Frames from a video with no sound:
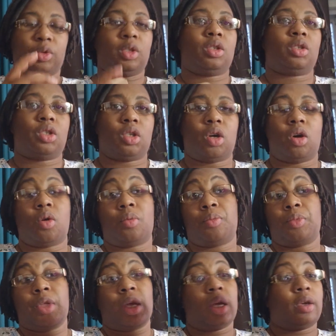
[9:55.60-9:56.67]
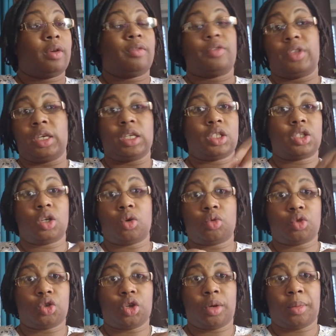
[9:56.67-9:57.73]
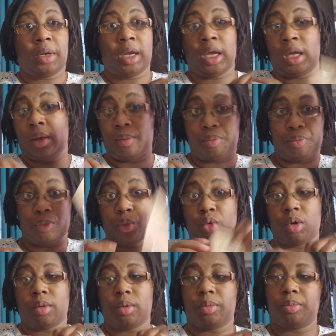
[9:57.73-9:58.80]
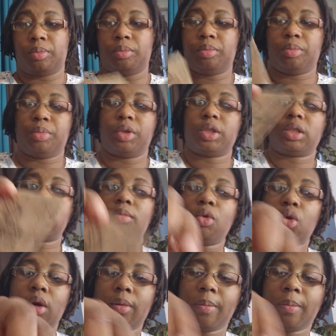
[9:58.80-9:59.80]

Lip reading: So these don't germinate, we'll put some more.